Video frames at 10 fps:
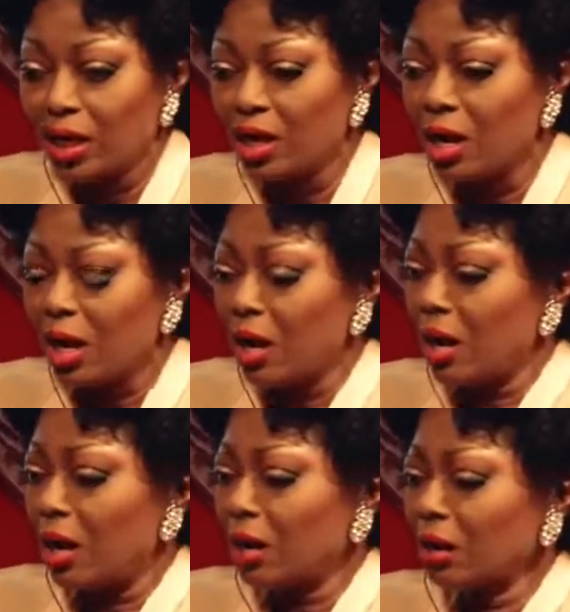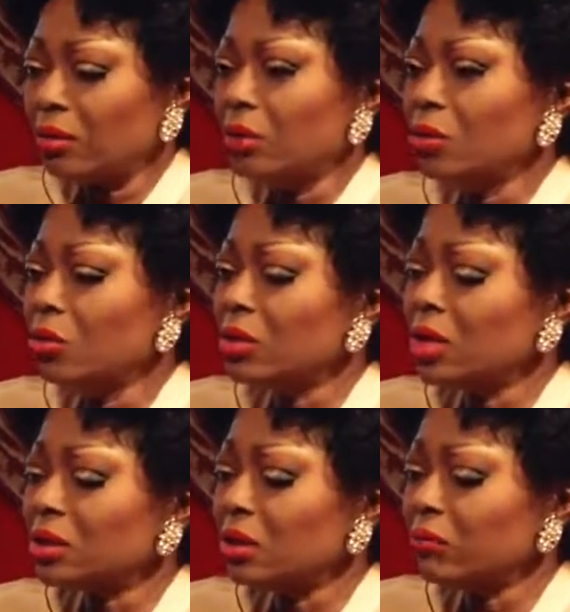I thought, no,
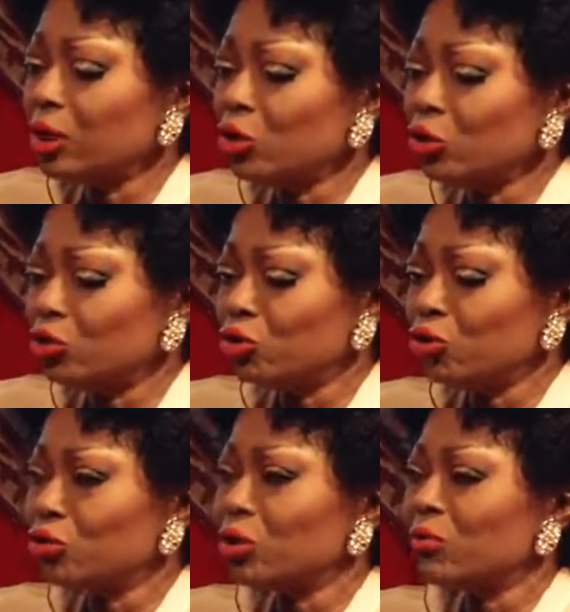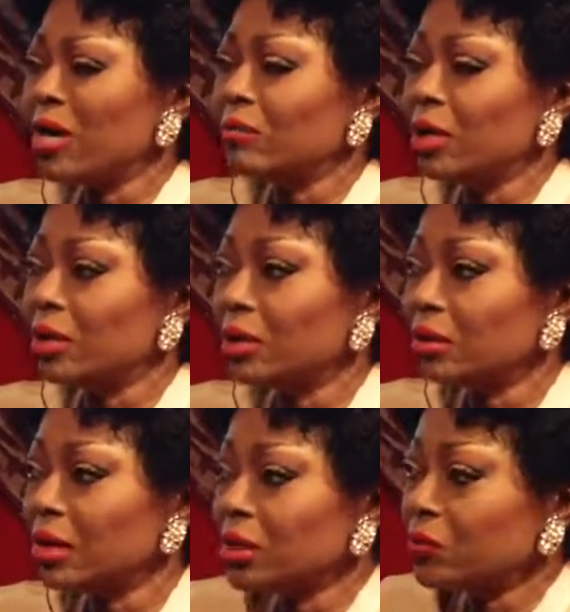it's something you do to a grandmother.
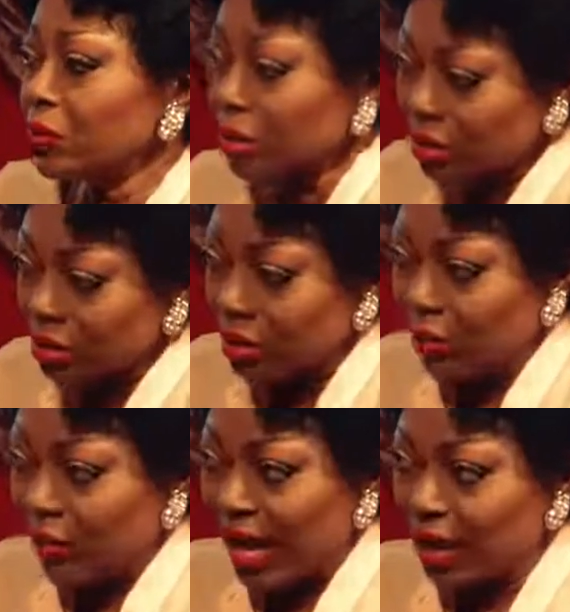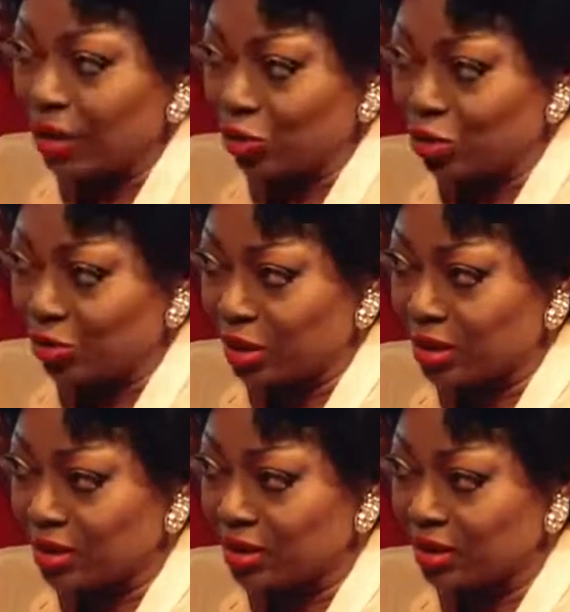That's what a black culture
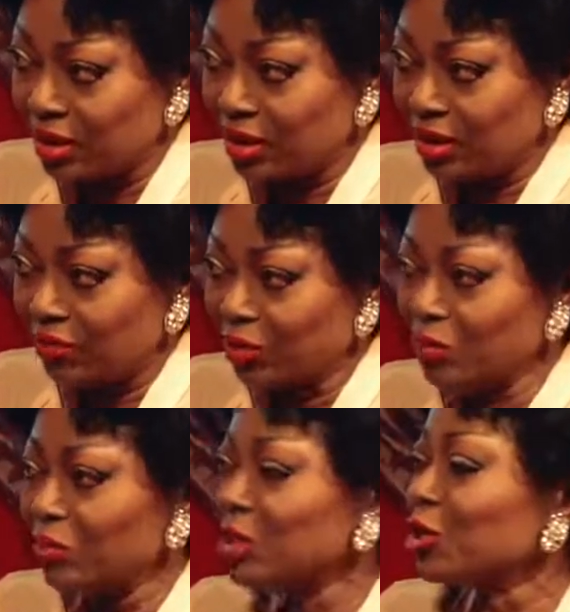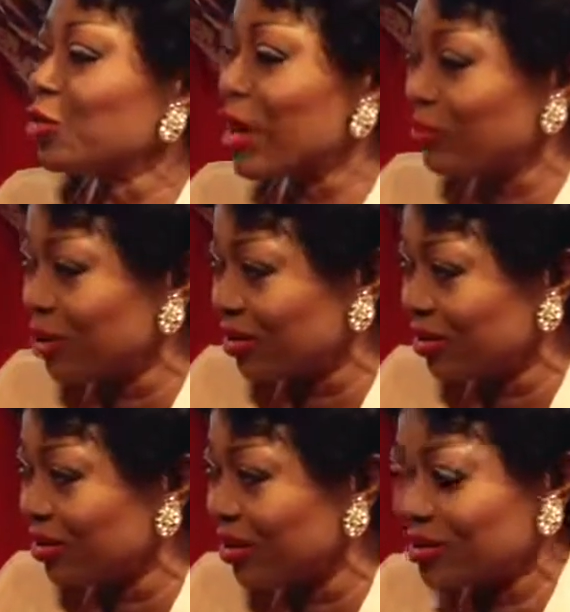is. When you meet a grandmother,
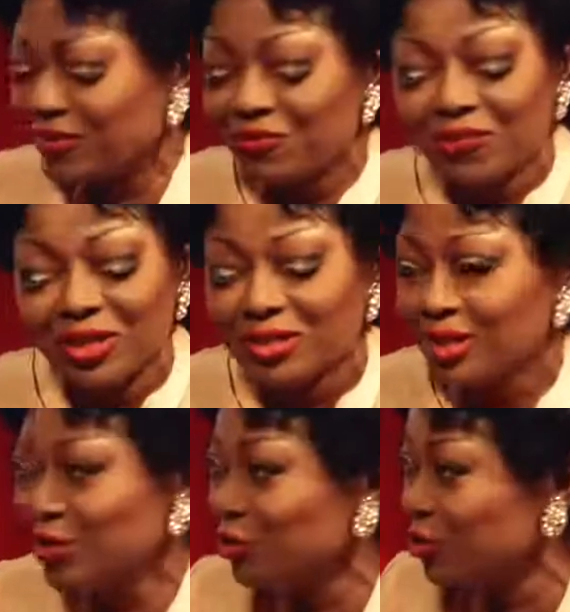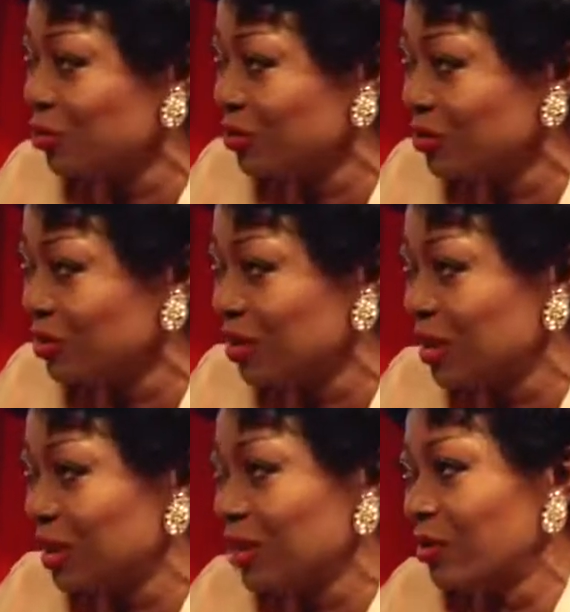that's the first thing you do,
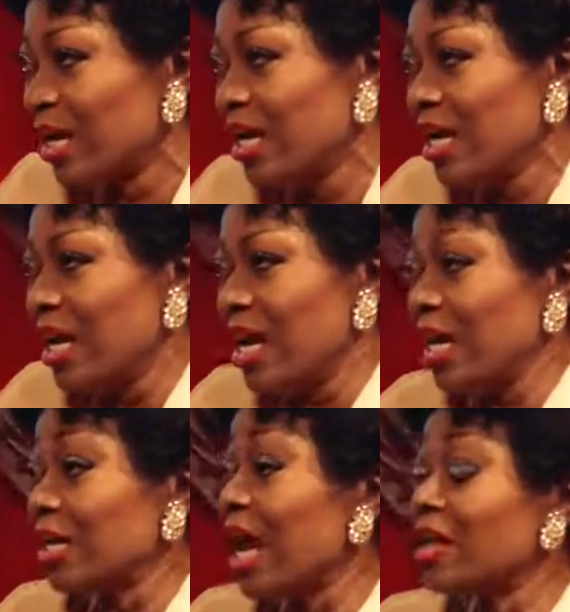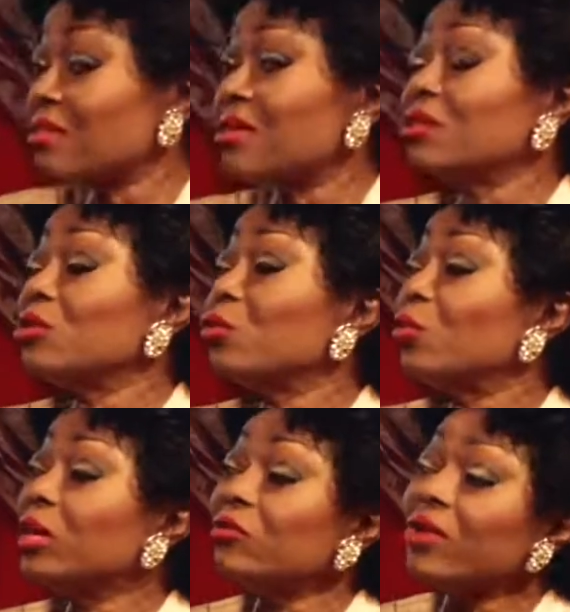okay? And I think the
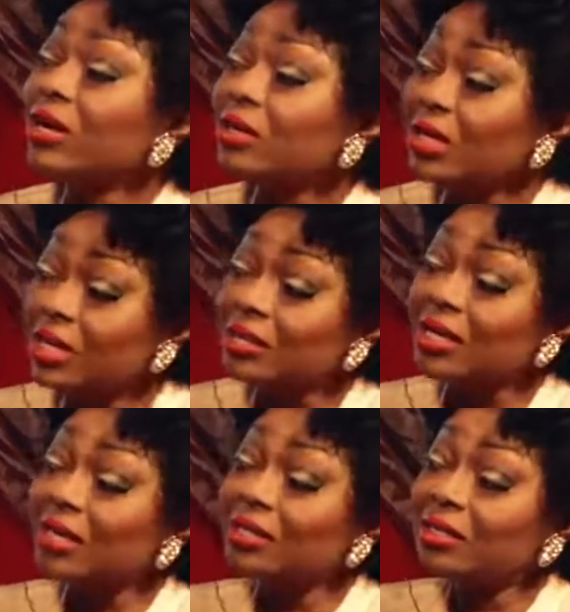Queen recognized that.